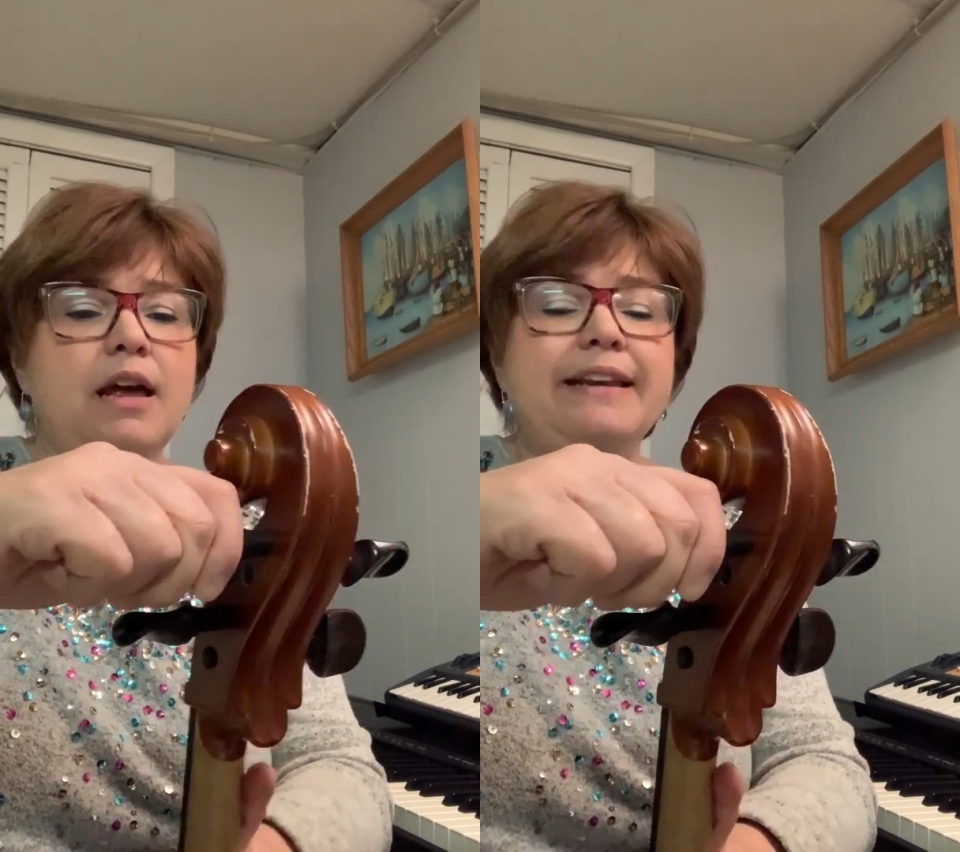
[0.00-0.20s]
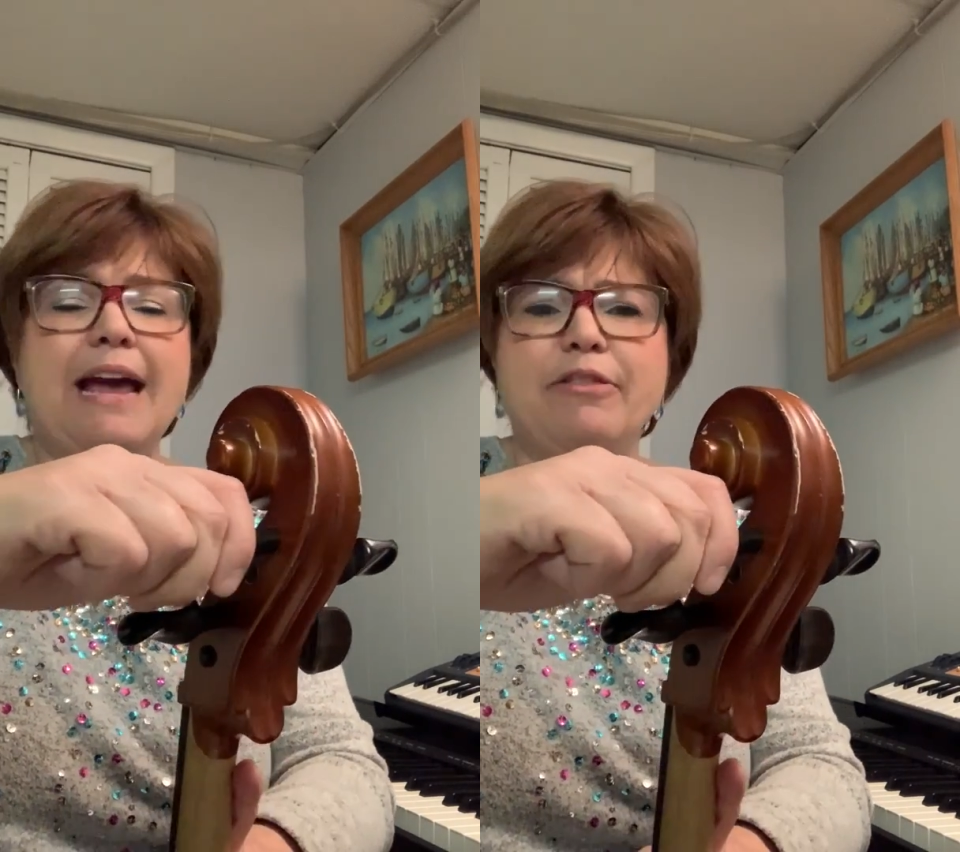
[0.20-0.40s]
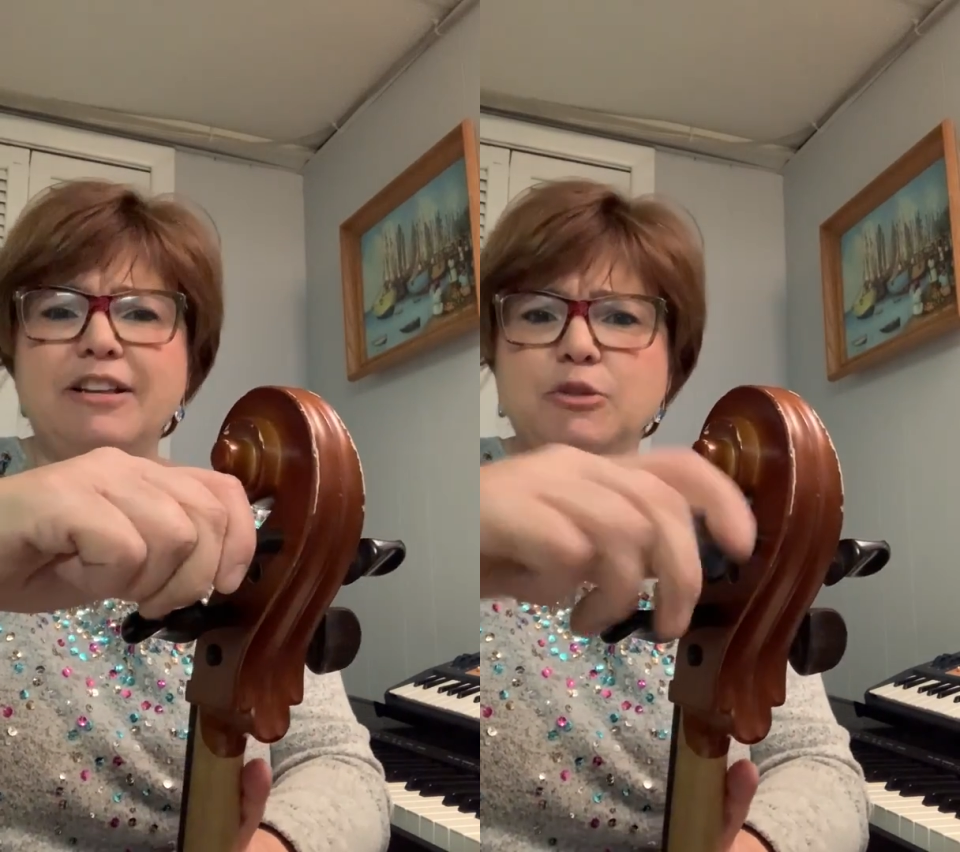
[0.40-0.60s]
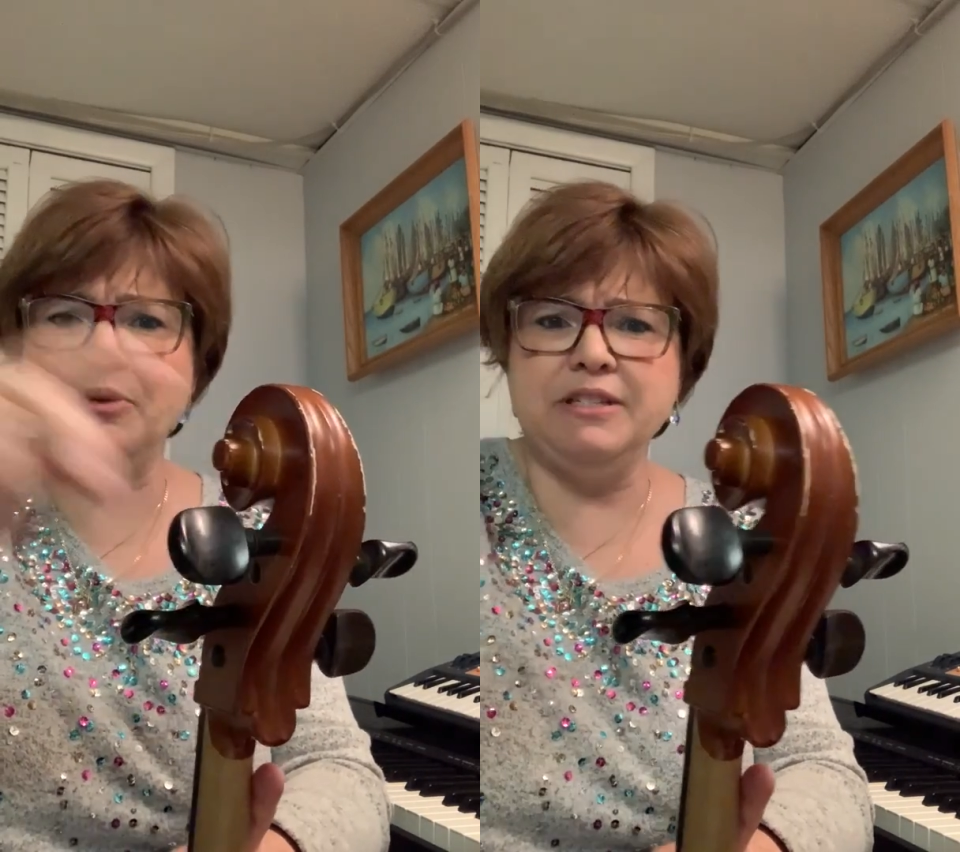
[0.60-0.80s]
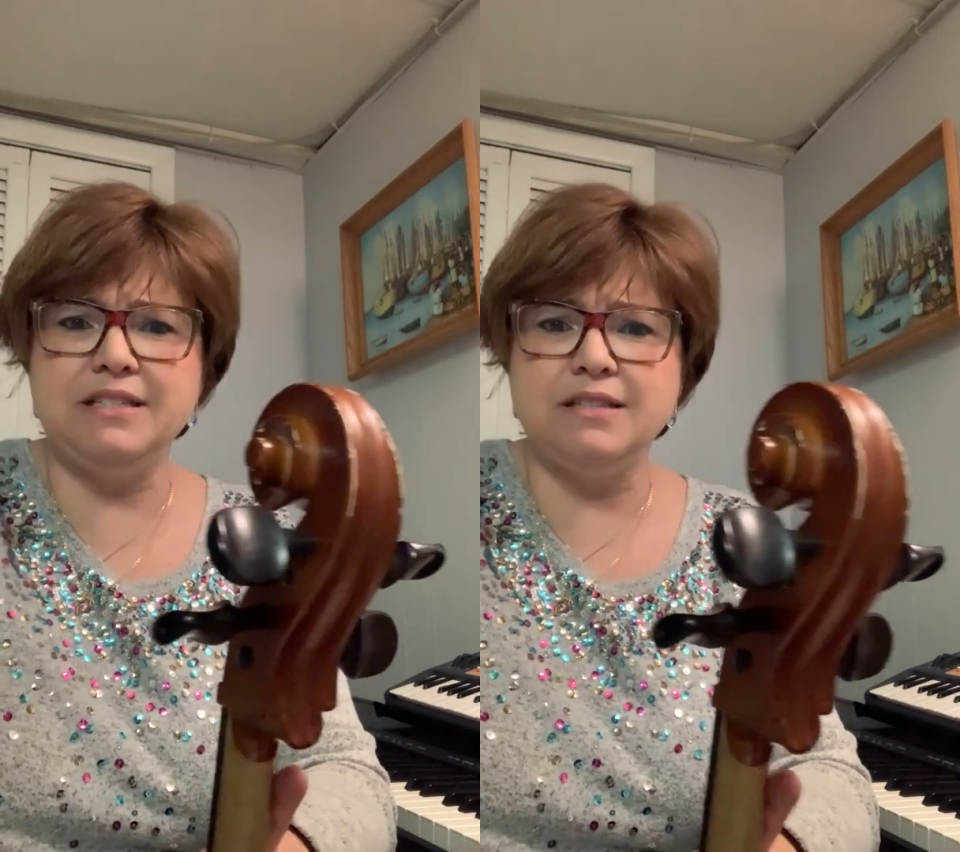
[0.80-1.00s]
Now this
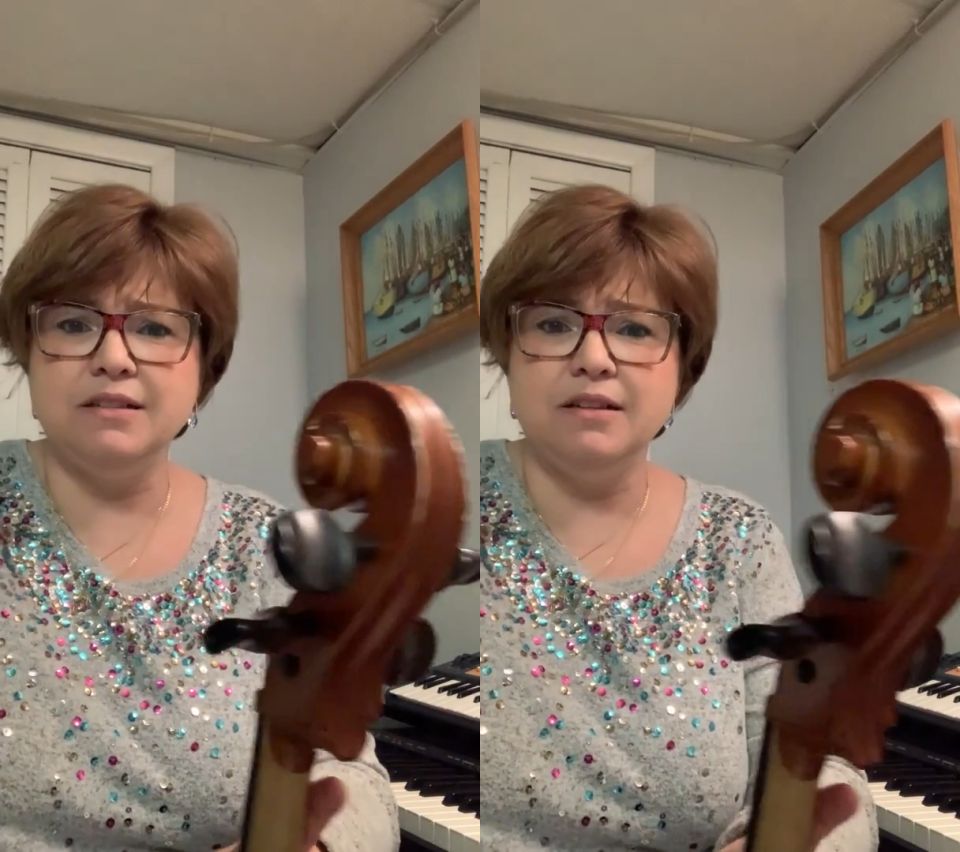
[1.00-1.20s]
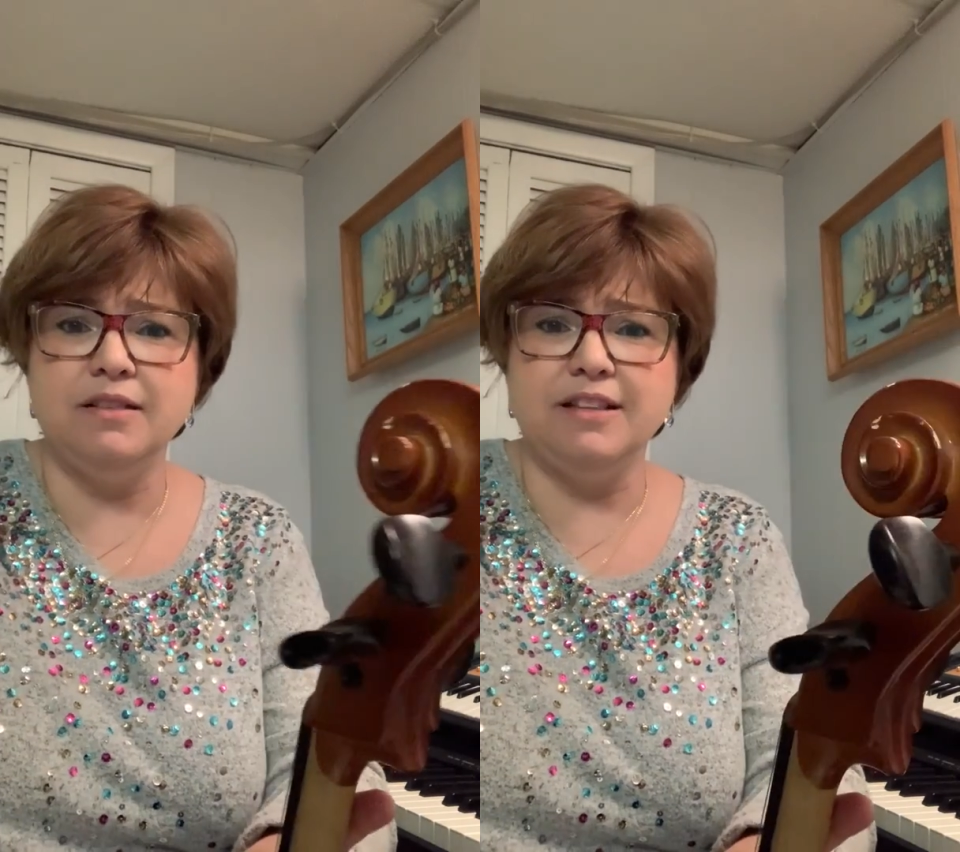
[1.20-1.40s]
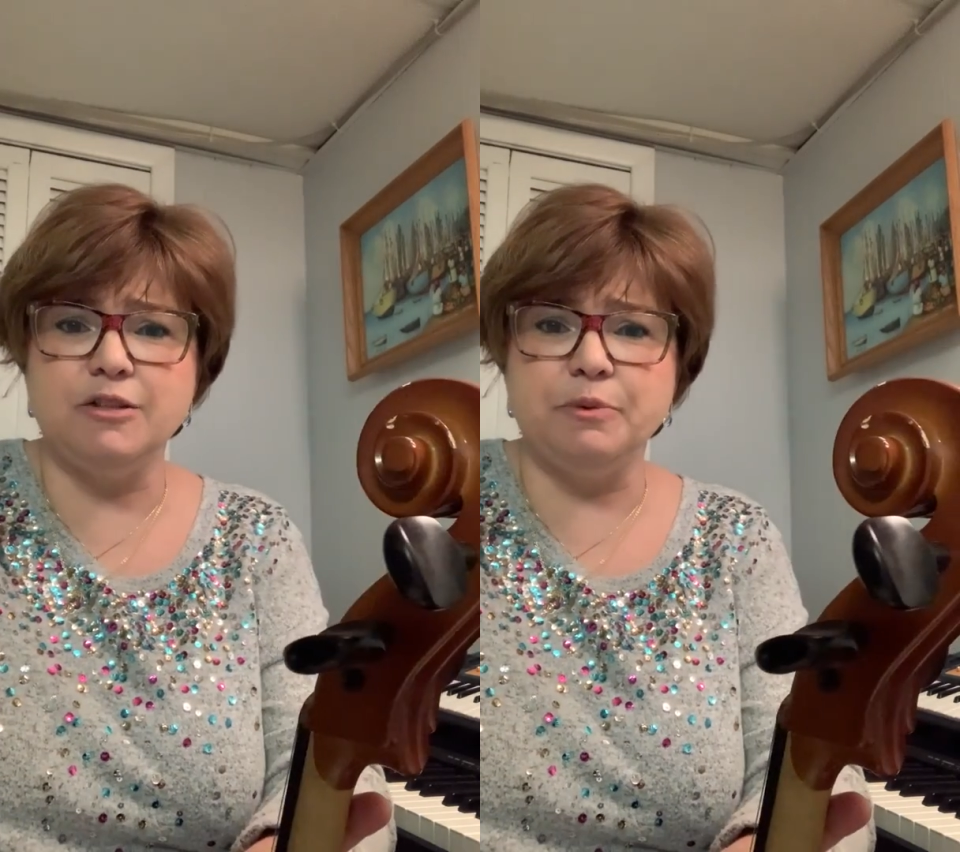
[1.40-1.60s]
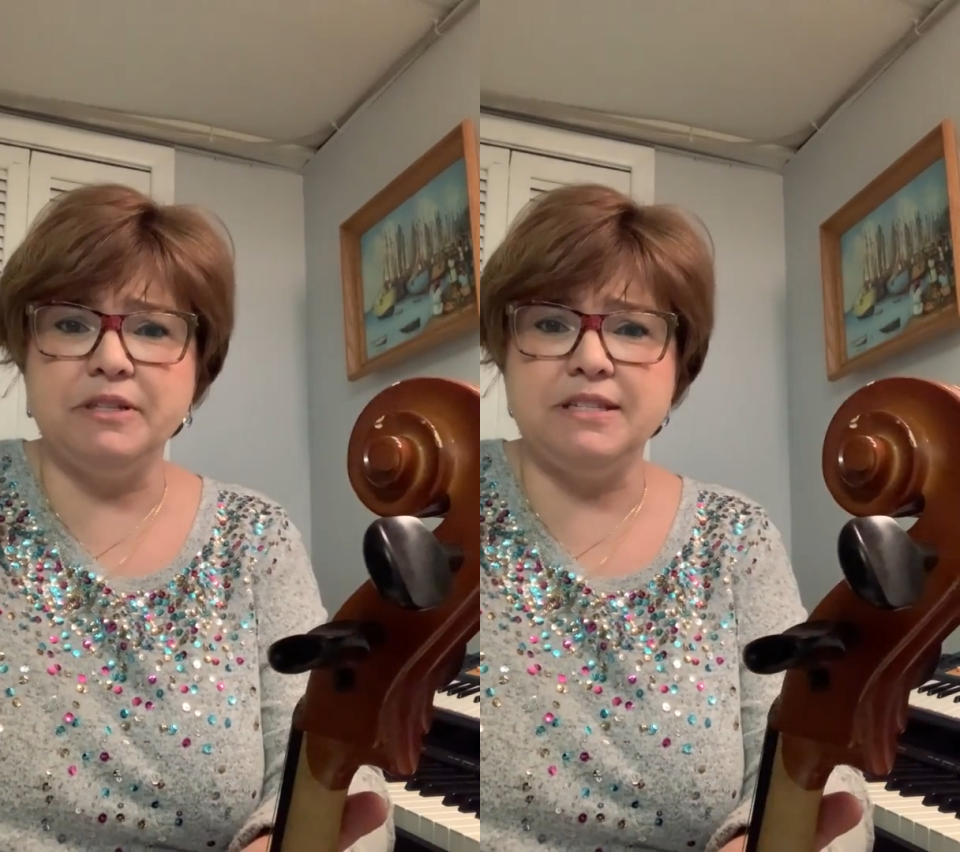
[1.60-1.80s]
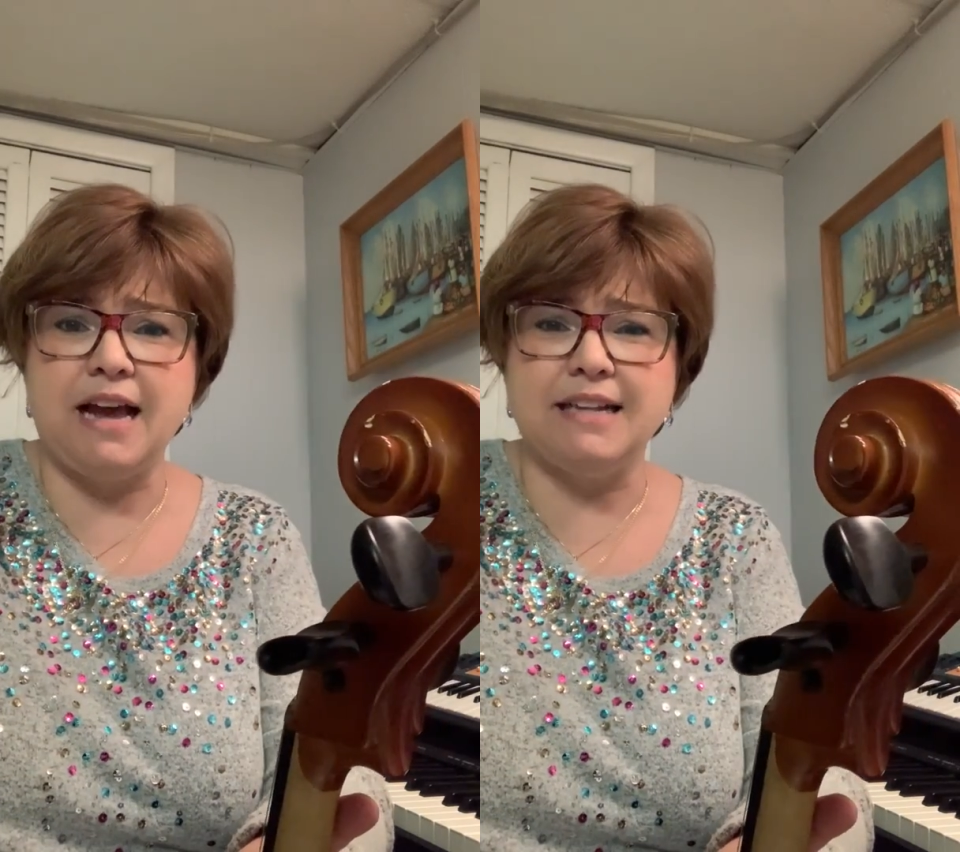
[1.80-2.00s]

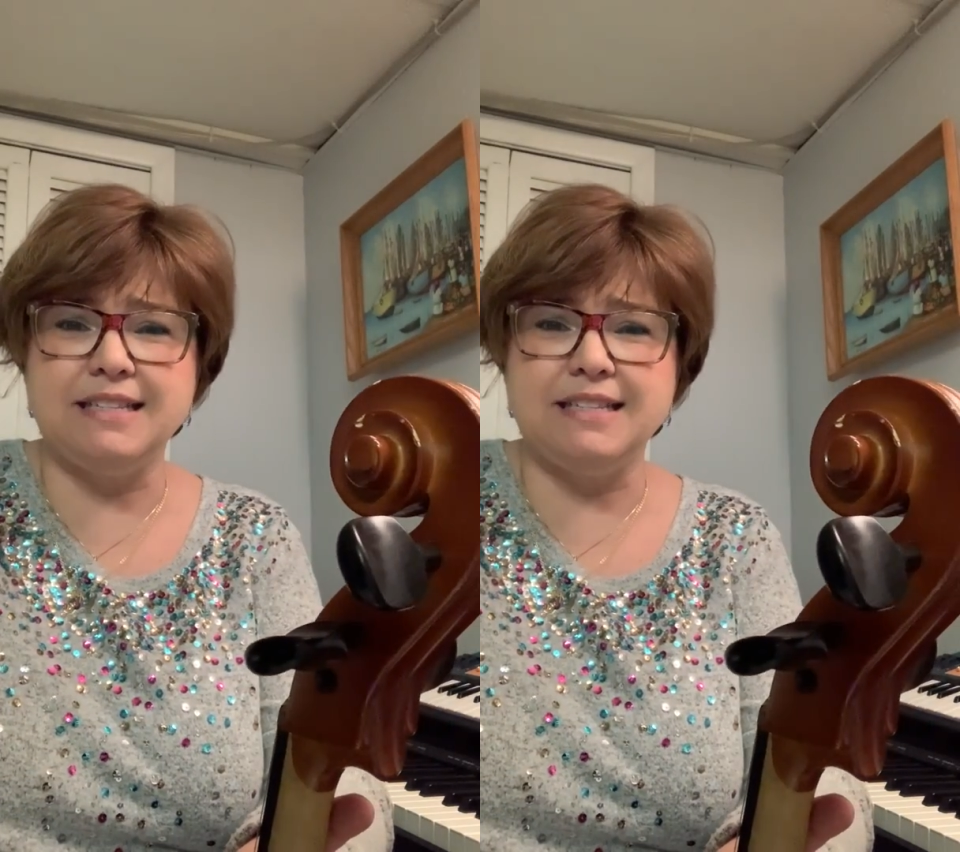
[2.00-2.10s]
one's not